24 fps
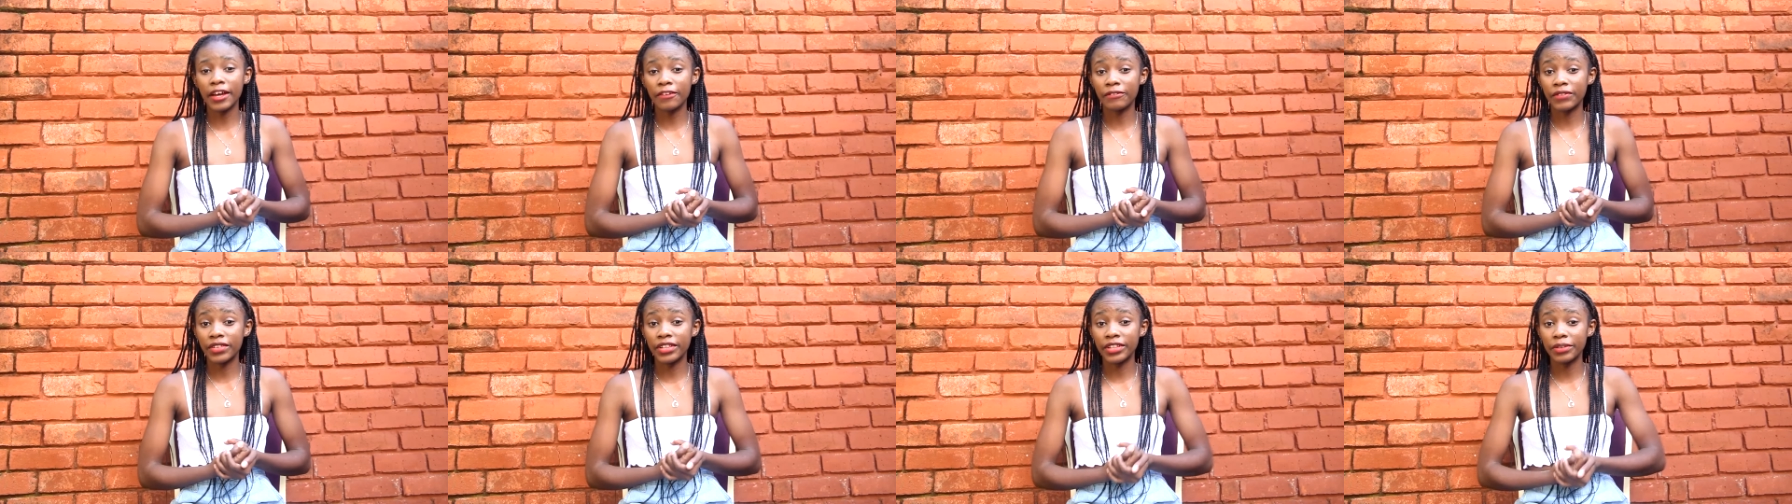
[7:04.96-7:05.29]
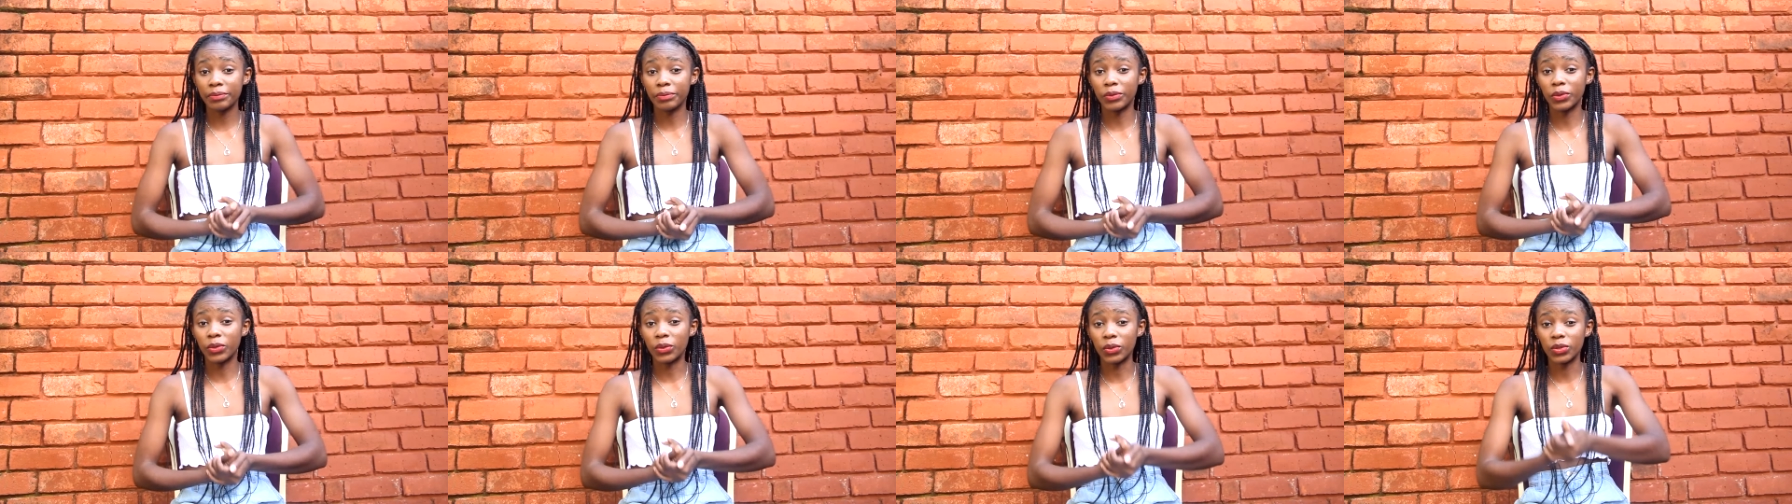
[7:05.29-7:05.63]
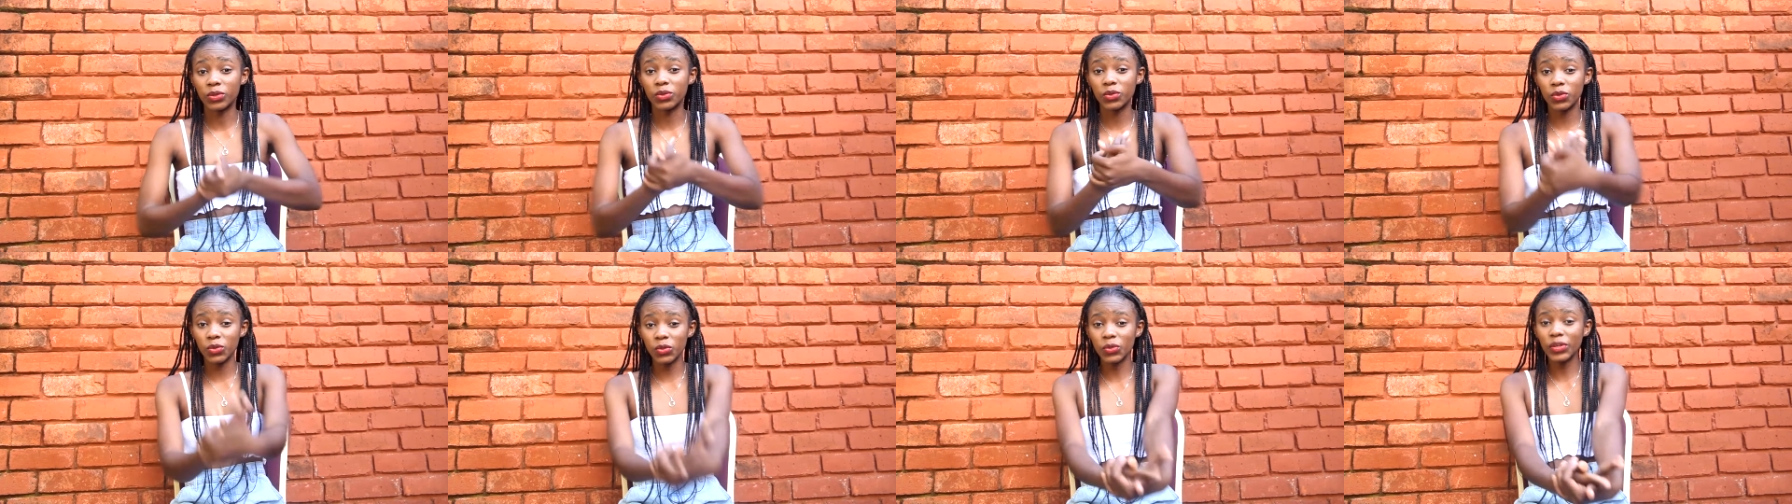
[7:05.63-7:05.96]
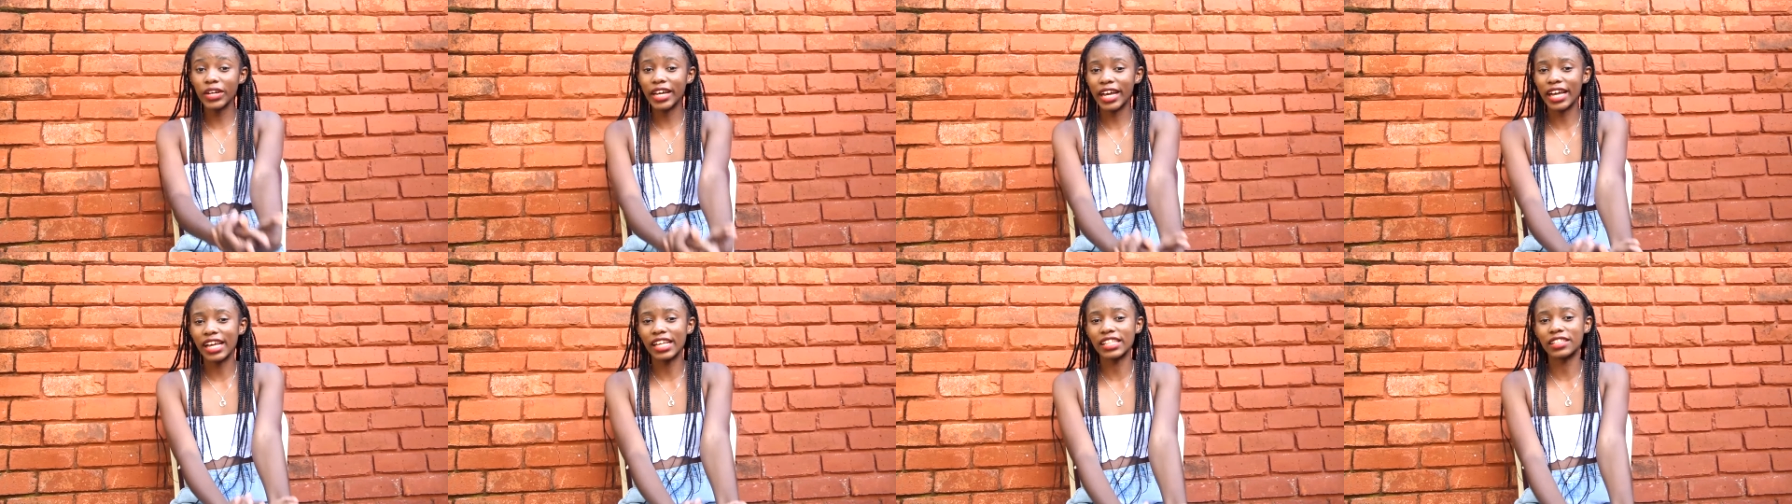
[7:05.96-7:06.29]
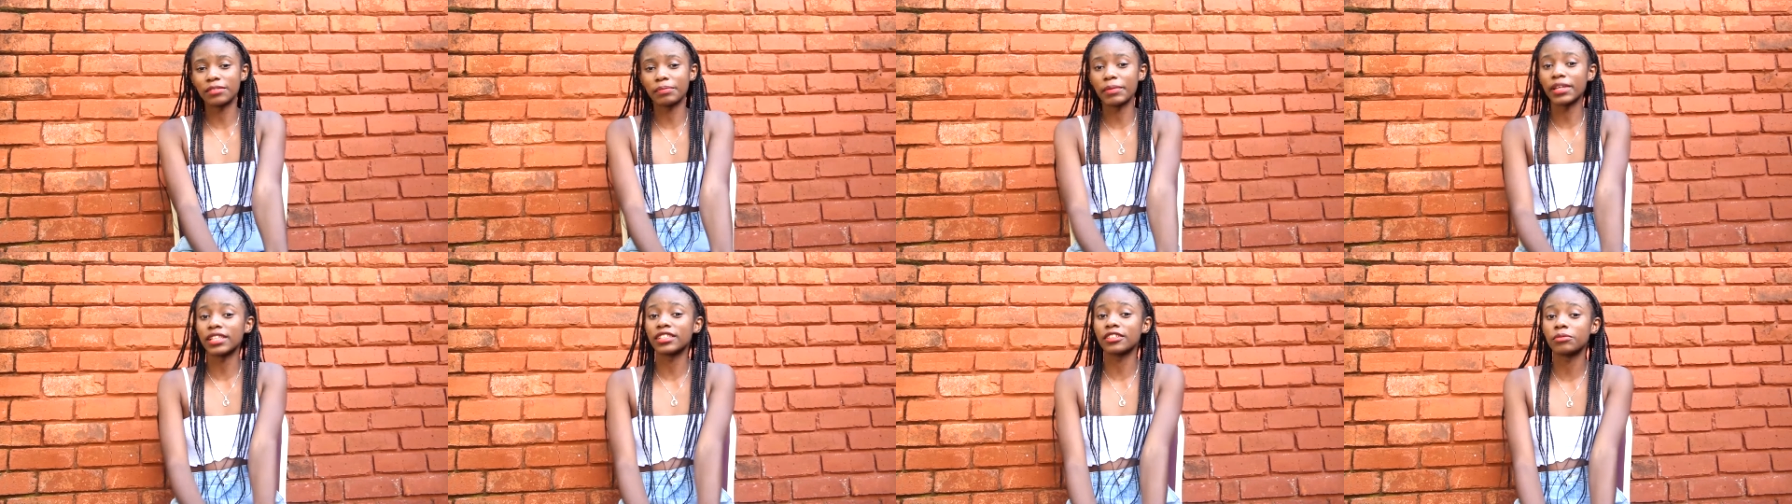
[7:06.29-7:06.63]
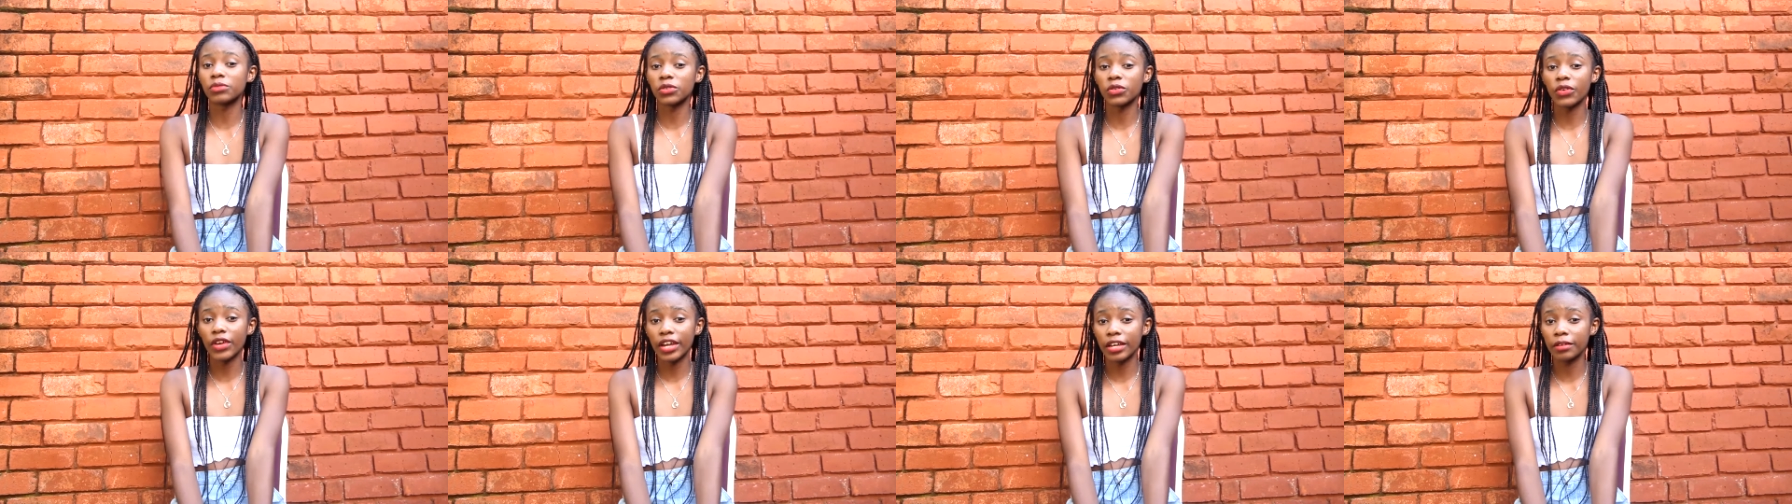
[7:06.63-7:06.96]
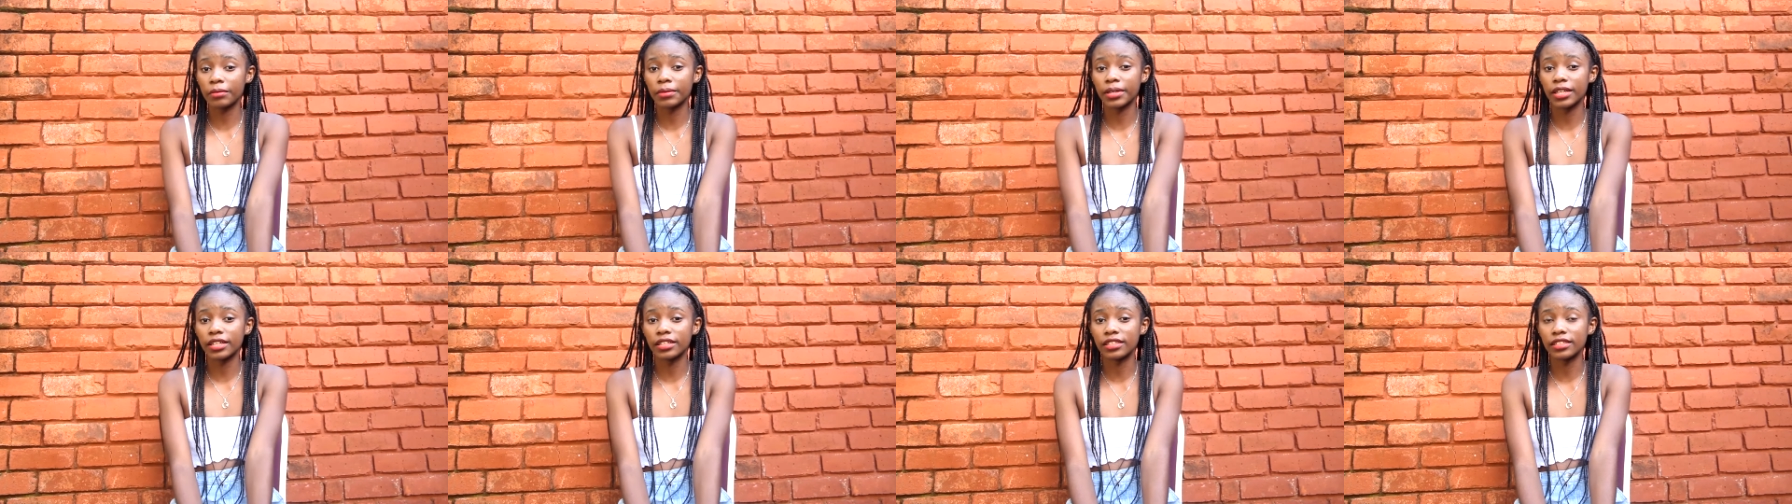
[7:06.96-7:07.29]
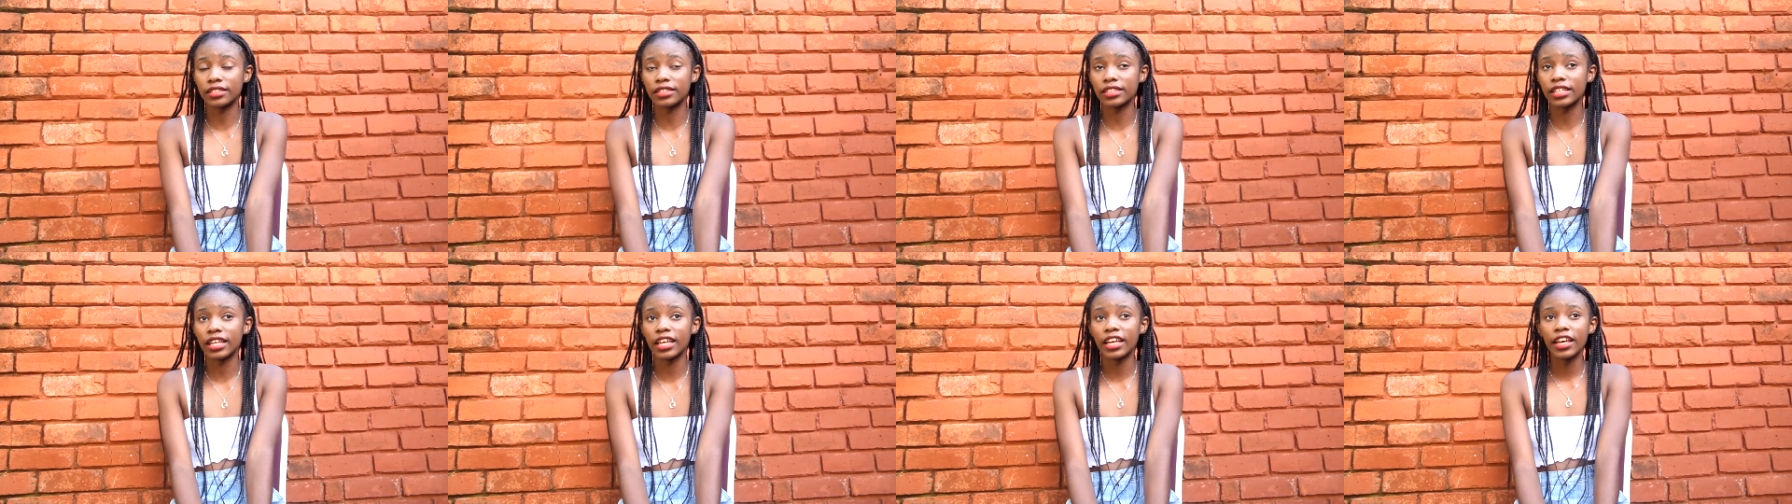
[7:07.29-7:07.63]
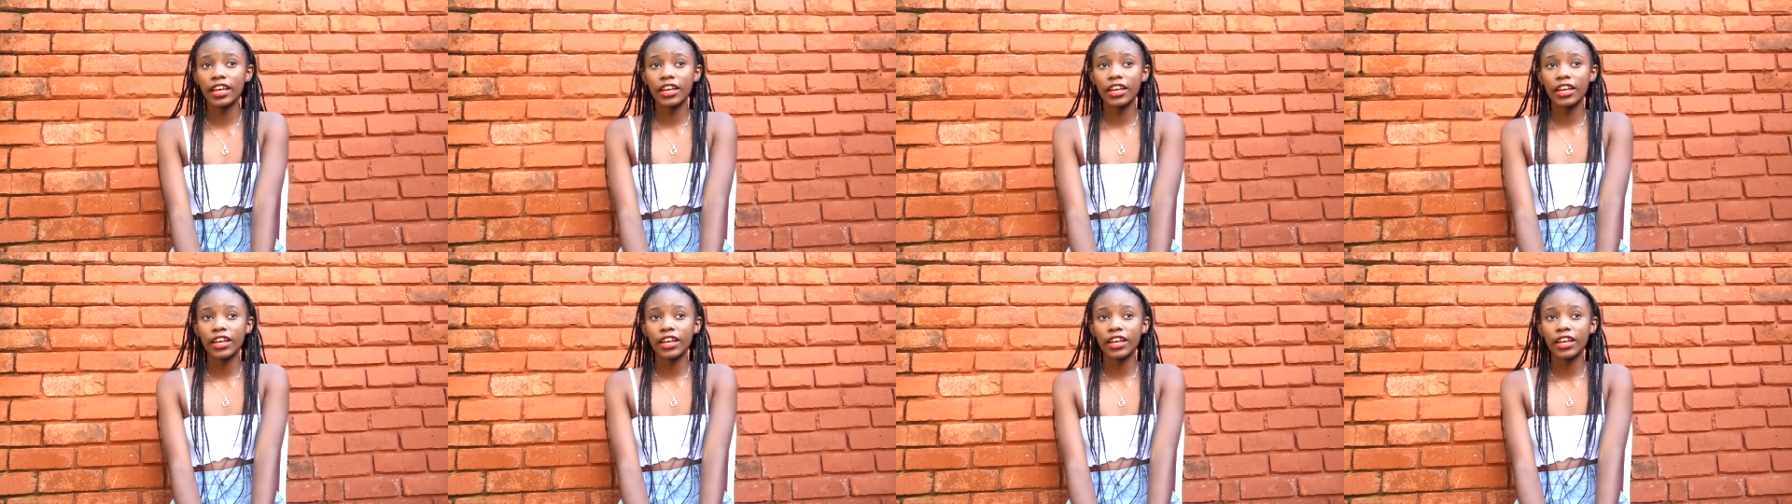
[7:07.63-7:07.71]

available to you guys, my subscribers.